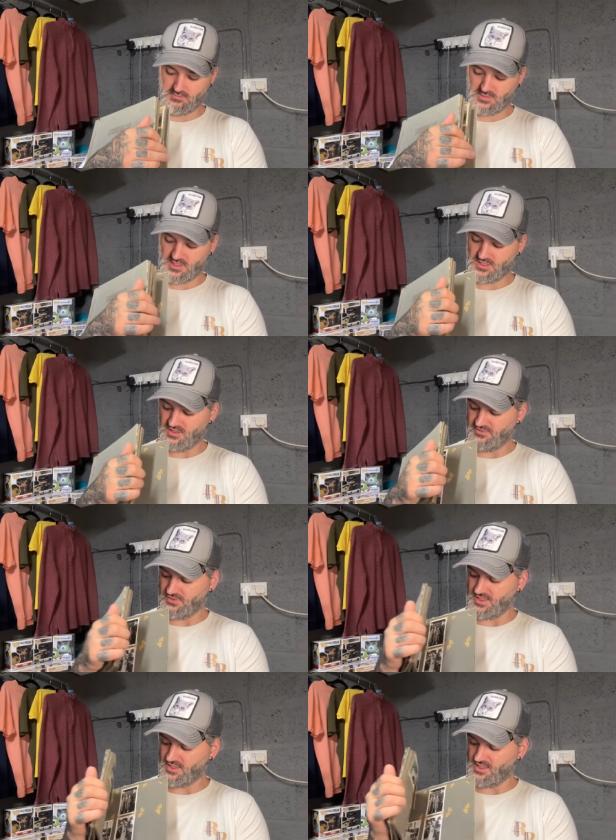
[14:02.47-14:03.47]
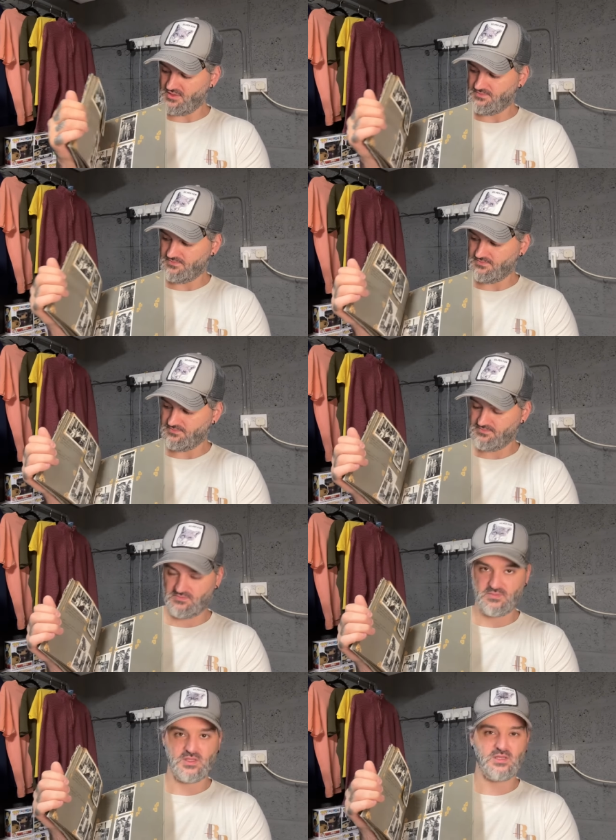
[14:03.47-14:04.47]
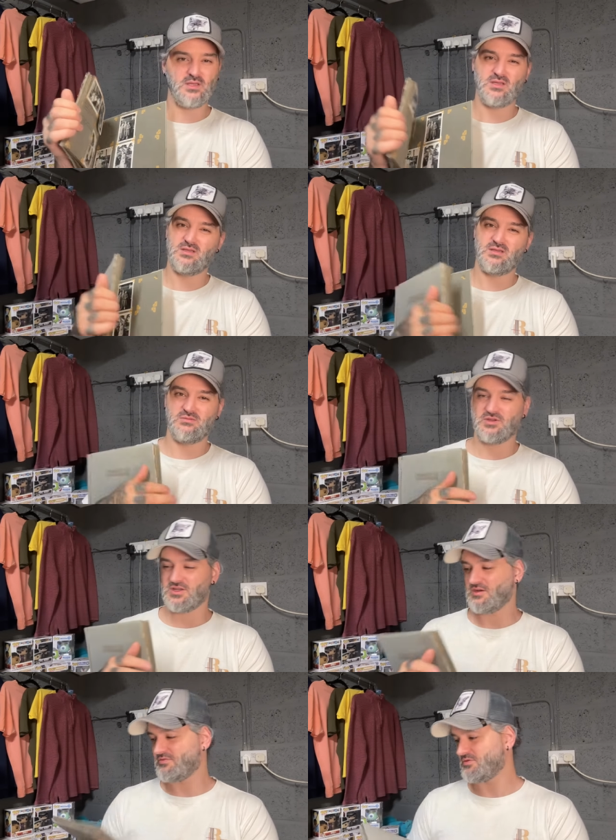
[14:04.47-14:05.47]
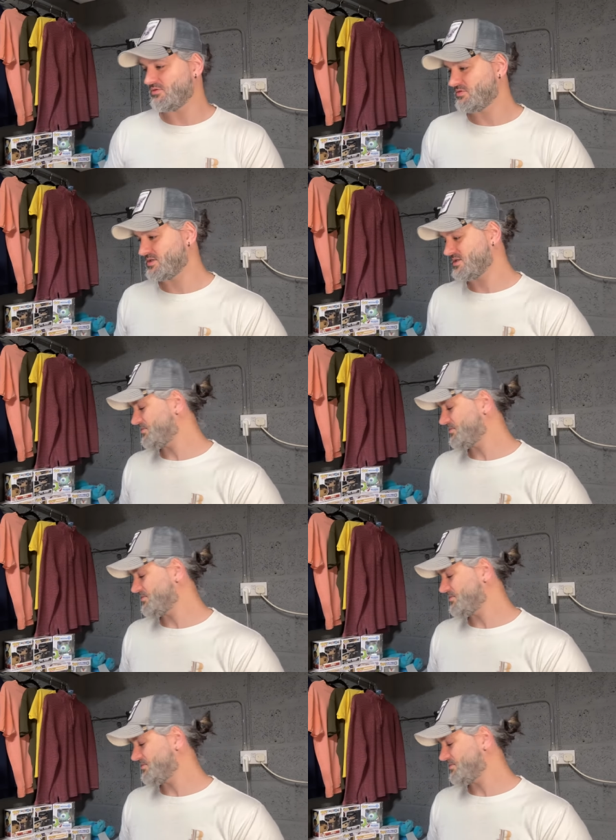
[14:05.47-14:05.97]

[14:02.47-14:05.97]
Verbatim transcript: There's stuff all in there. I'm going to go through it all because it's a